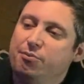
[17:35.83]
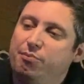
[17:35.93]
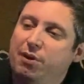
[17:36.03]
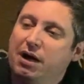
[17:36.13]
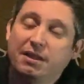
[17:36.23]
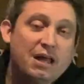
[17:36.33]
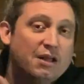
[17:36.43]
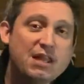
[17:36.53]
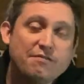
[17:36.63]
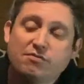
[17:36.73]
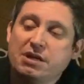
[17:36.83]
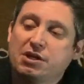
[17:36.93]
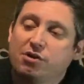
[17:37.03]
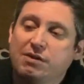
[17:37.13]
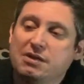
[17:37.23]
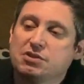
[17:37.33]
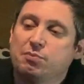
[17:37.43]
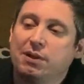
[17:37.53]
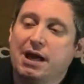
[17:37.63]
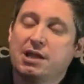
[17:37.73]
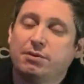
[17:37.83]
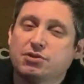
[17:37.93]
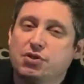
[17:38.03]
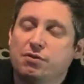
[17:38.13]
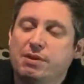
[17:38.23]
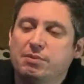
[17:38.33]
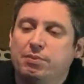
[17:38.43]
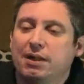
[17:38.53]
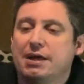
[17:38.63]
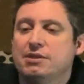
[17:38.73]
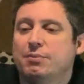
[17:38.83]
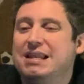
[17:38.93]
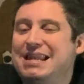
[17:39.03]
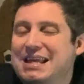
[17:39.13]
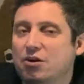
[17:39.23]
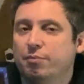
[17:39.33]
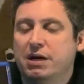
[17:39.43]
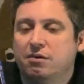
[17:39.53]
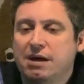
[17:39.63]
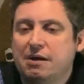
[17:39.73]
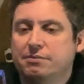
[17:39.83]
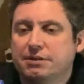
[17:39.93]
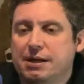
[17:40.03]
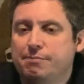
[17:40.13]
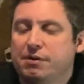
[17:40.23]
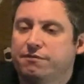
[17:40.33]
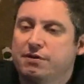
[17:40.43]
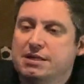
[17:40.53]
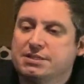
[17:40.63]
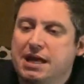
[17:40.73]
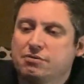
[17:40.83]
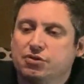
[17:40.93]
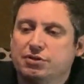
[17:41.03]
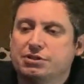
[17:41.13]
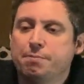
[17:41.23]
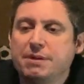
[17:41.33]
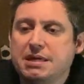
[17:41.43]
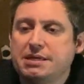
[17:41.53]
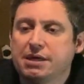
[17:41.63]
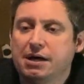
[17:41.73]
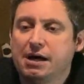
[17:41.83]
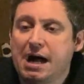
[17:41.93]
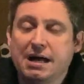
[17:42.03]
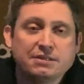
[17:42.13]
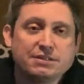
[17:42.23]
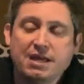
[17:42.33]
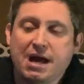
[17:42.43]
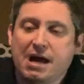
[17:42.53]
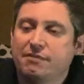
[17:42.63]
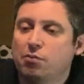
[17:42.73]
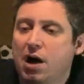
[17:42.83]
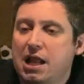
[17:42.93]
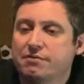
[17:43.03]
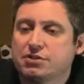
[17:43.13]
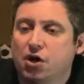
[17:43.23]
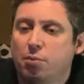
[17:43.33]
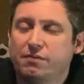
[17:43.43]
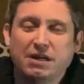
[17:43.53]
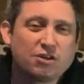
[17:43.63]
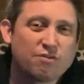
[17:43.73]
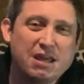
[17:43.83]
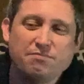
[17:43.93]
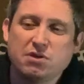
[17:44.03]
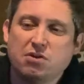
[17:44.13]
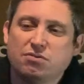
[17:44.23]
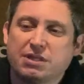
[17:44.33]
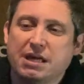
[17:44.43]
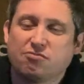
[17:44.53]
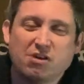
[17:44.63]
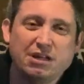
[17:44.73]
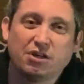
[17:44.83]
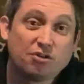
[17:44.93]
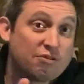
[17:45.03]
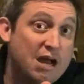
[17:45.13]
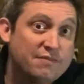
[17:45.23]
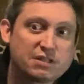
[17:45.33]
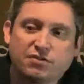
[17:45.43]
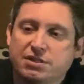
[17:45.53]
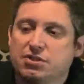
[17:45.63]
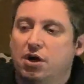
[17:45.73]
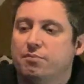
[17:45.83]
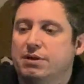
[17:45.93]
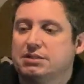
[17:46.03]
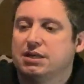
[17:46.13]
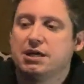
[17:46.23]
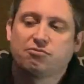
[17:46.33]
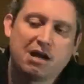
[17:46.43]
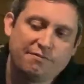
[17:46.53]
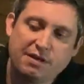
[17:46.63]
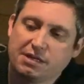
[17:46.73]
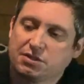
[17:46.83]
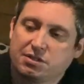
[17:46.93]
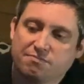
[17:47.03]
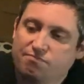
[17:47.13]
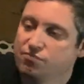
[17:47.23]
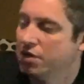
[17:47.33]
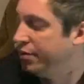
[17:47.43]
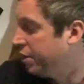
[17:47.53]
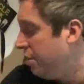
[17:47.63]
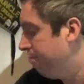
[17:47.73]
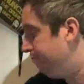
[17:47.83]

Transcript: But I never really got around to playing them. I do remember playing them a little bit around my friend's house on his Amiga, and yeah, having a whale of a time with it. Great music, really good graphics for the time, pixelated graphics, really, really good.